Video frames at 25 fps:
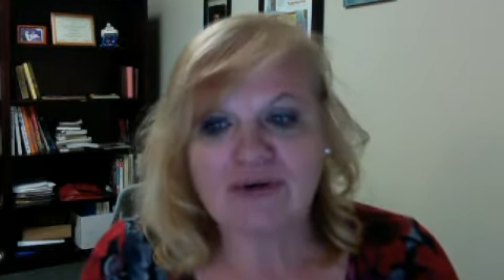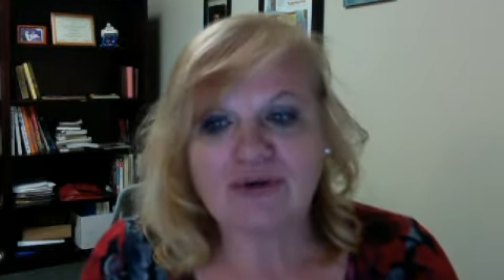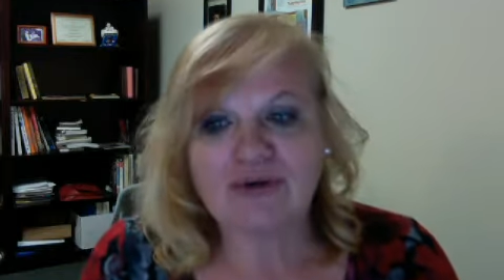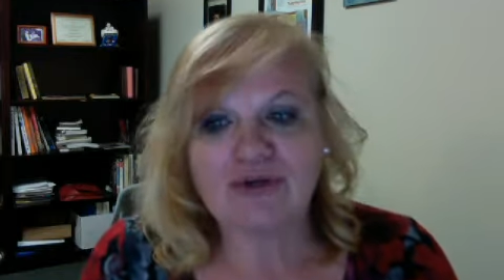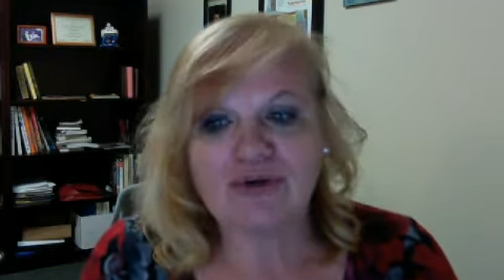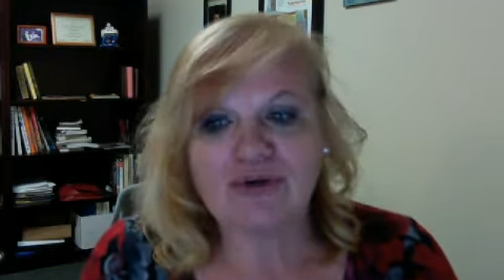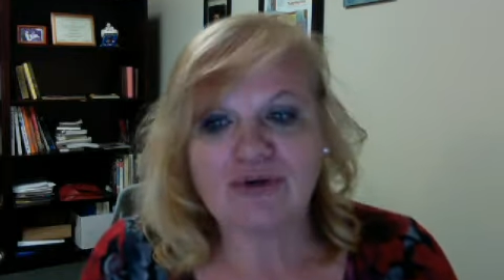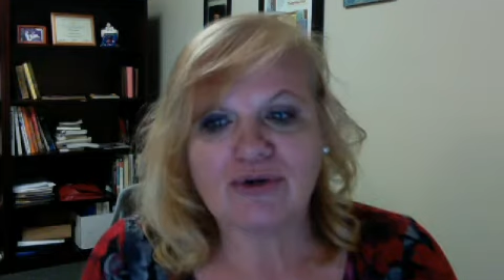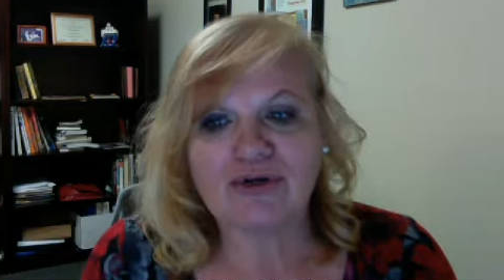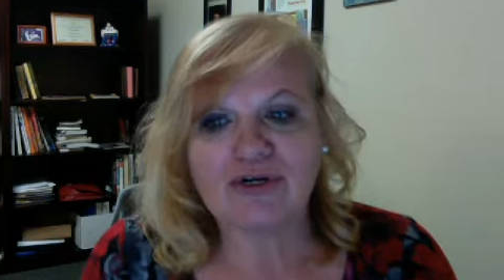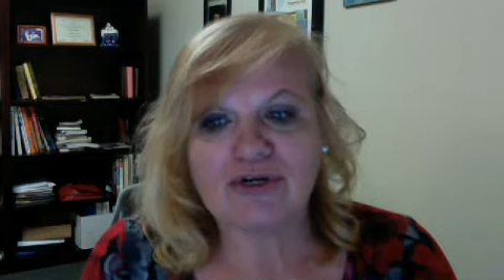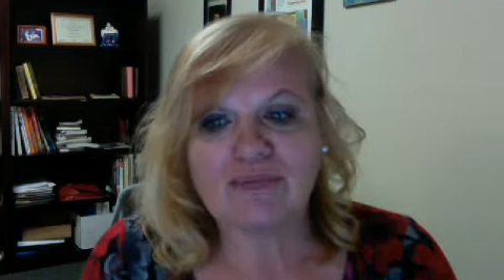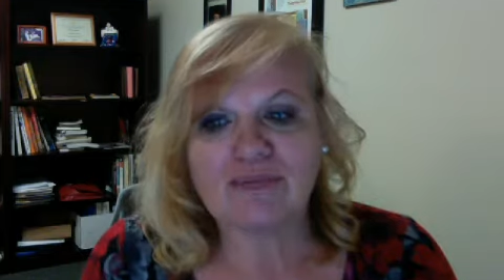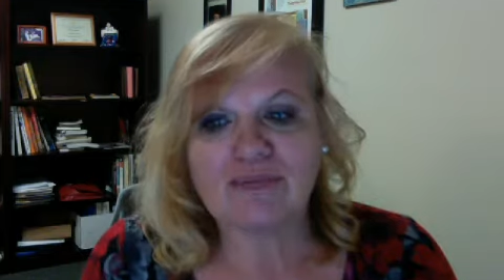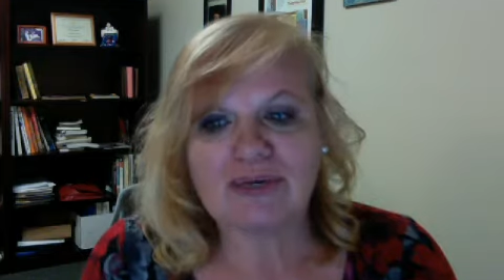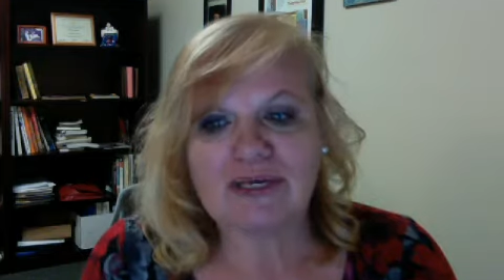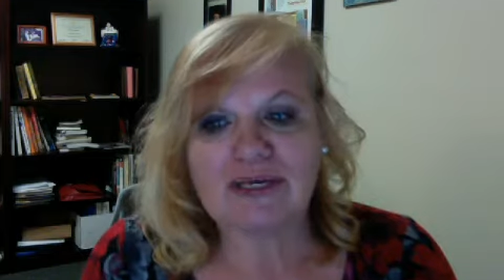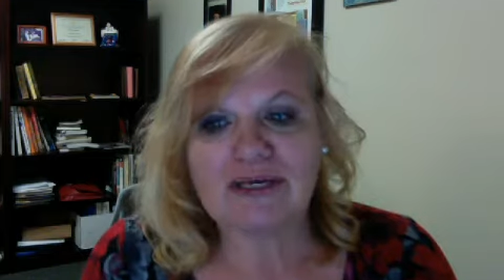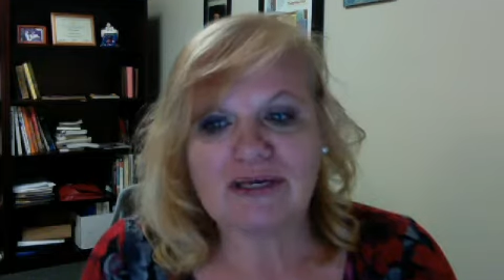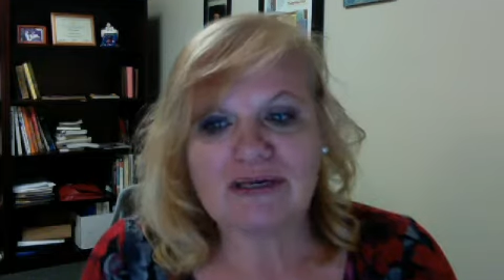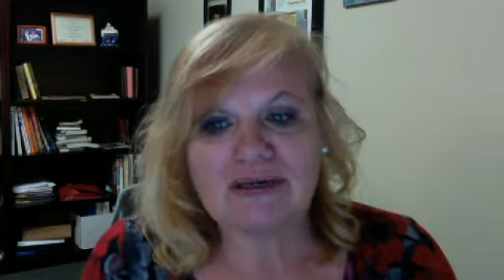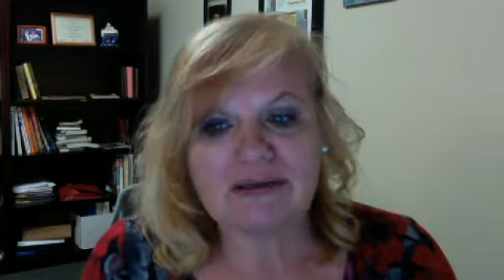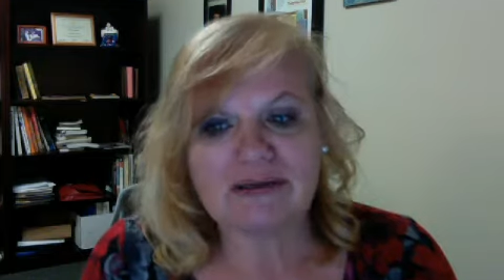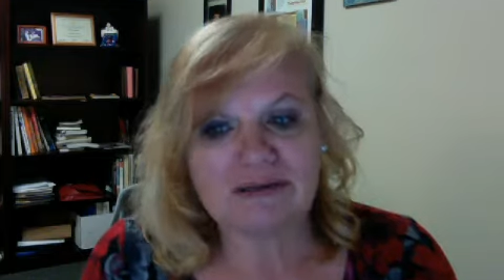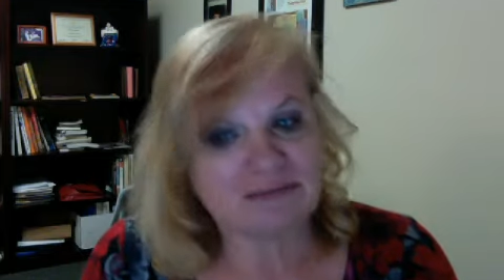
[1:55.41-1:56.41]
You're going to
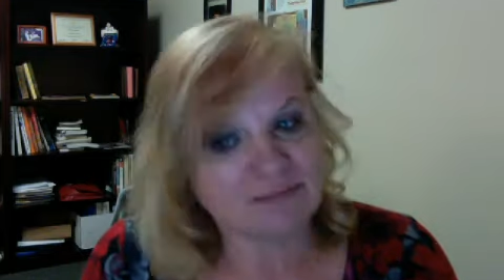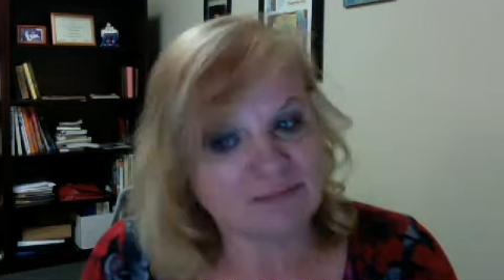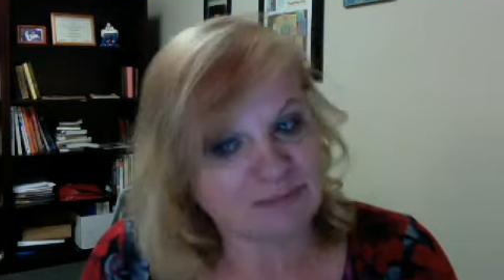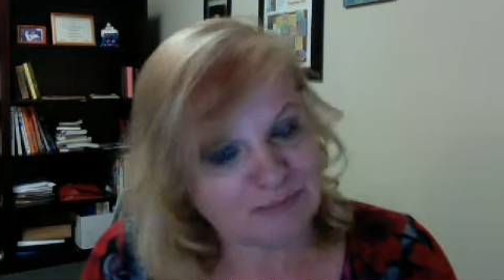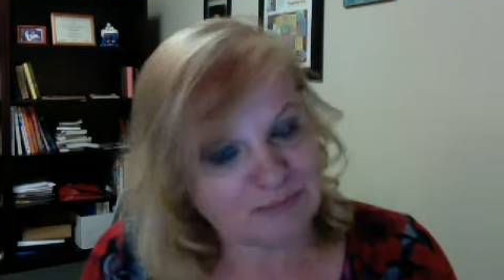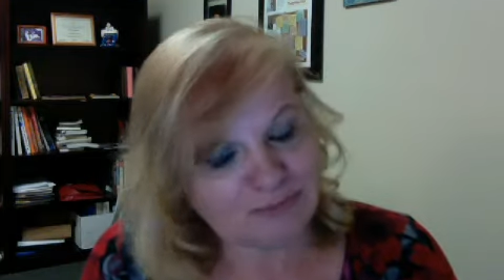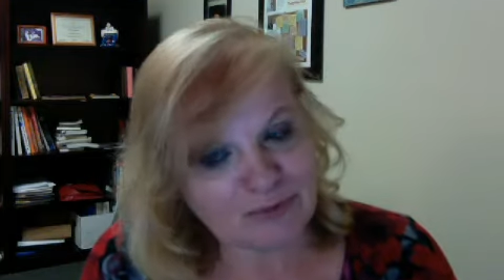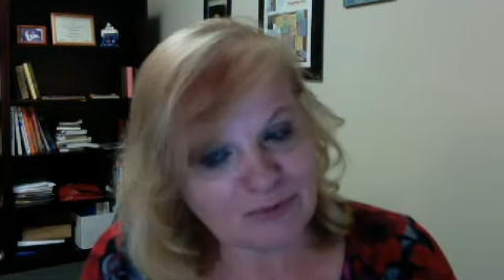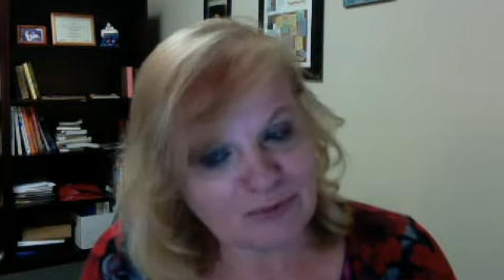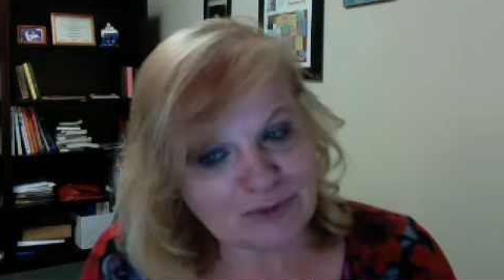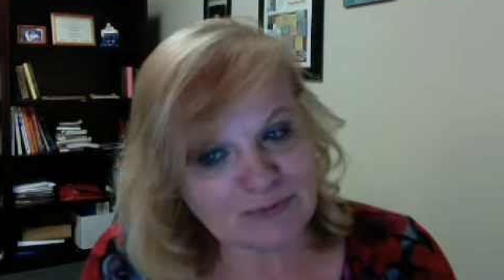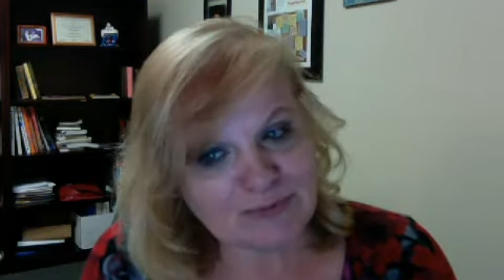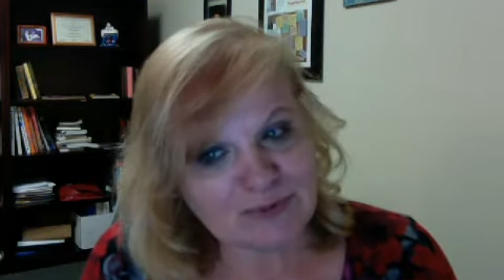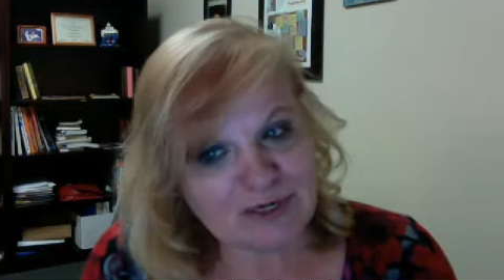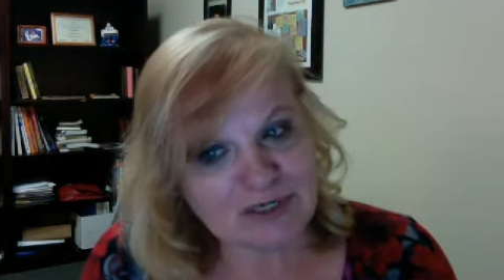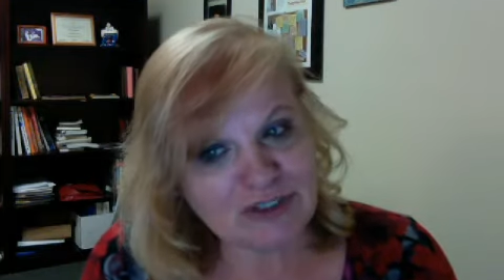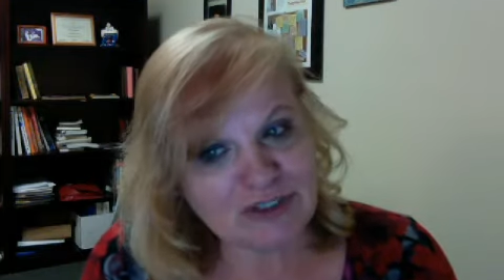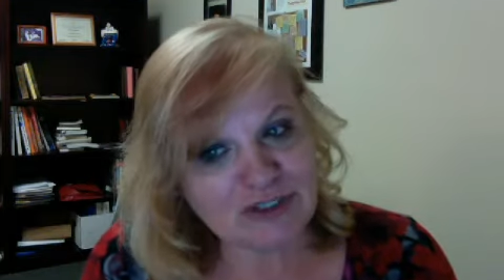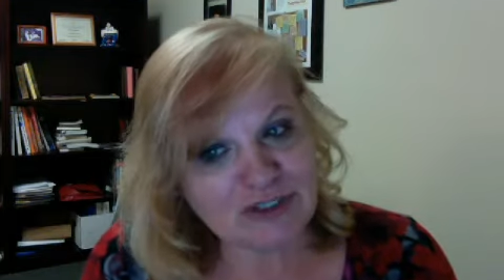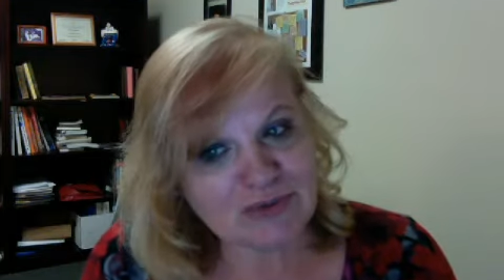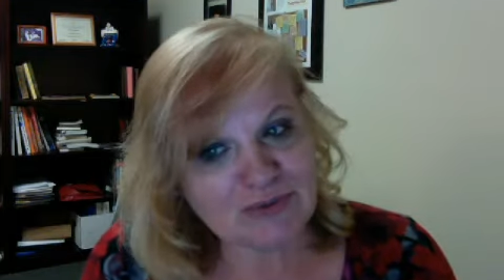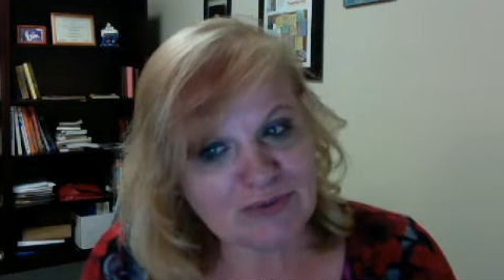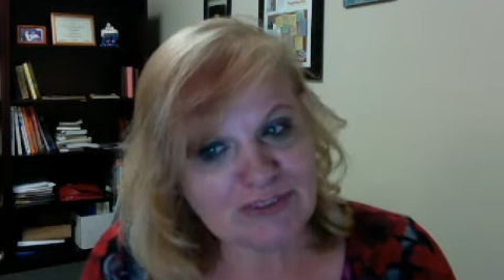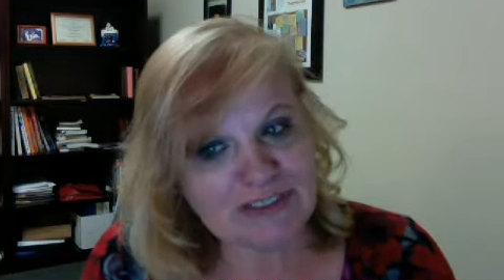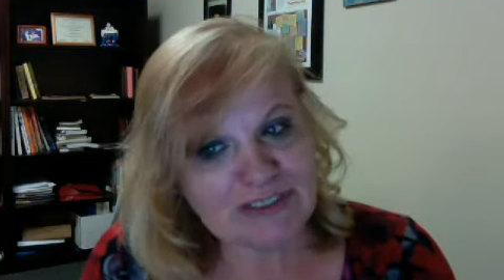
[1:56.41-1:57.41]
be responding
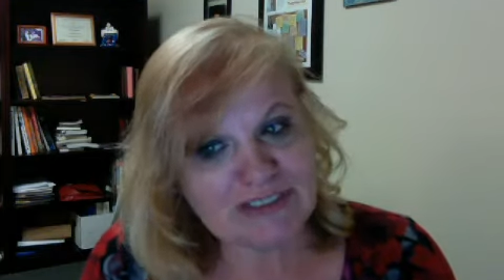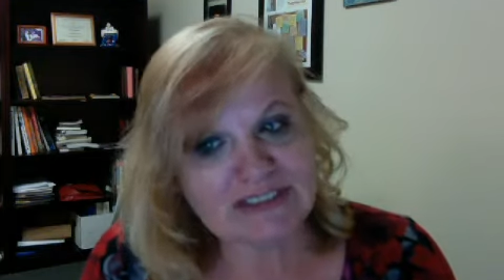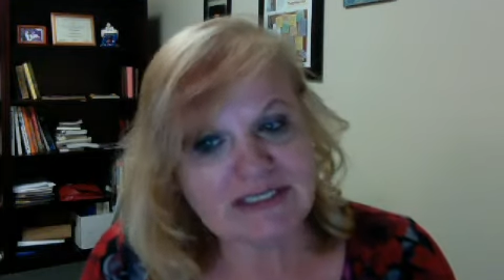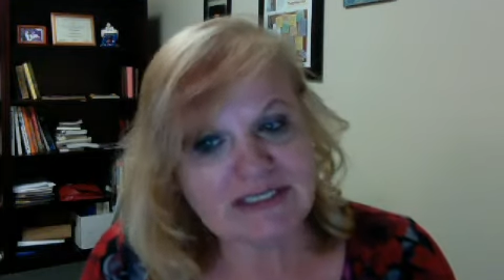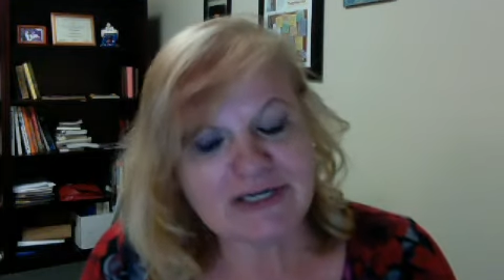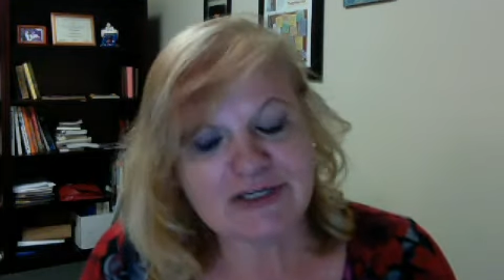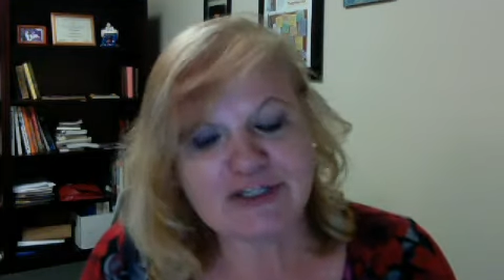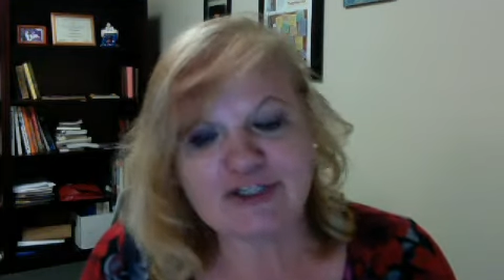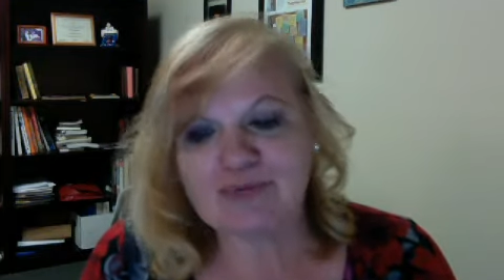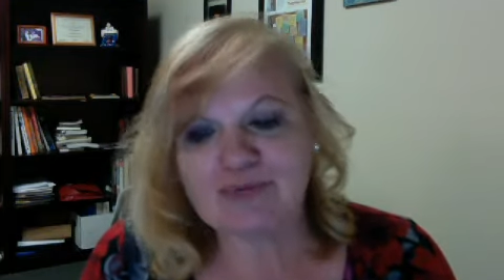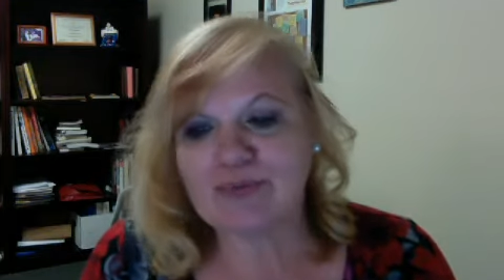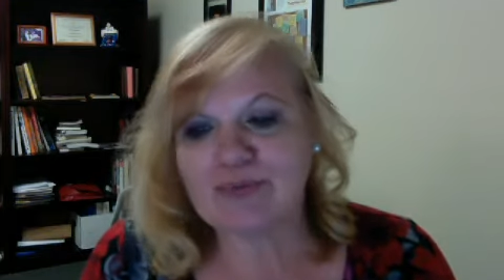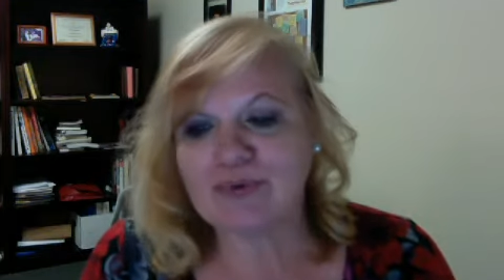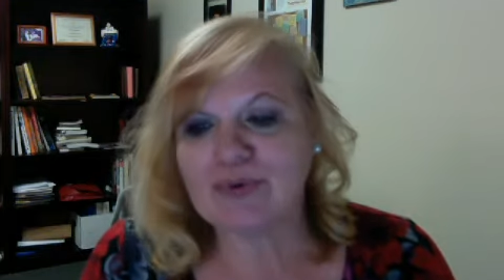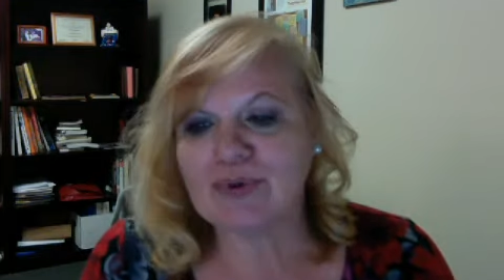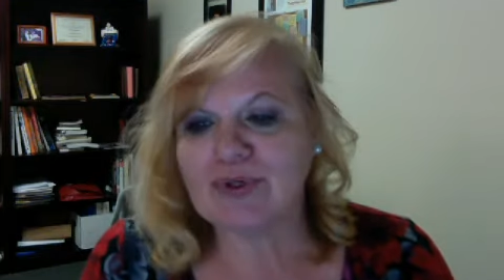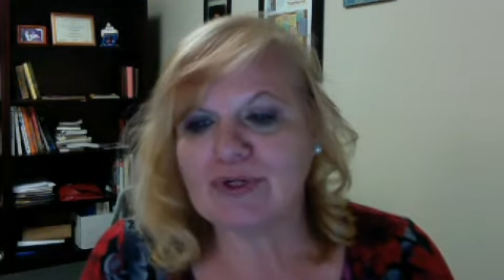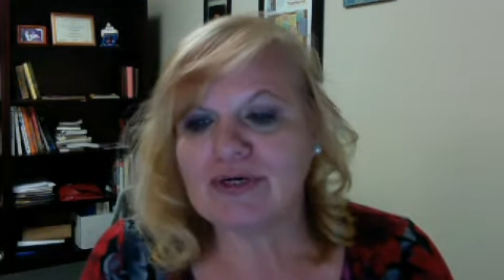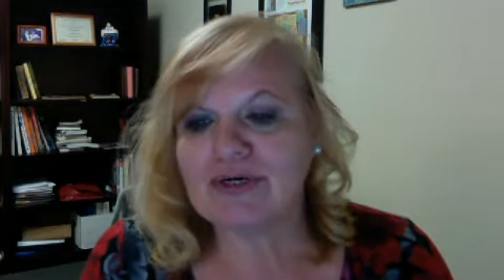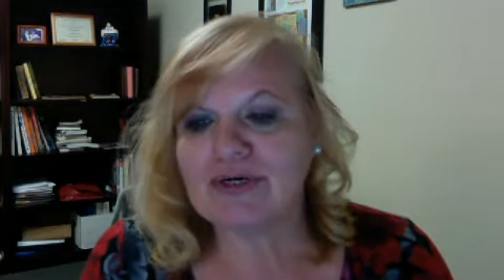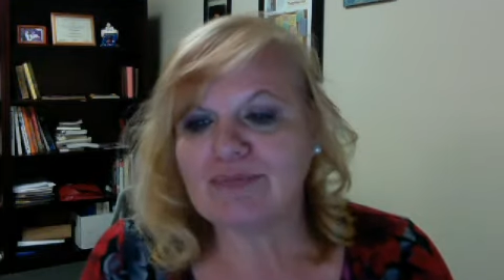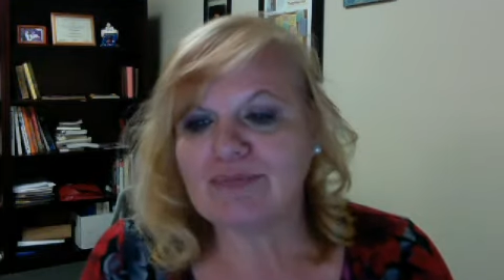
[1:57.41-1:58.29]
to a discussion board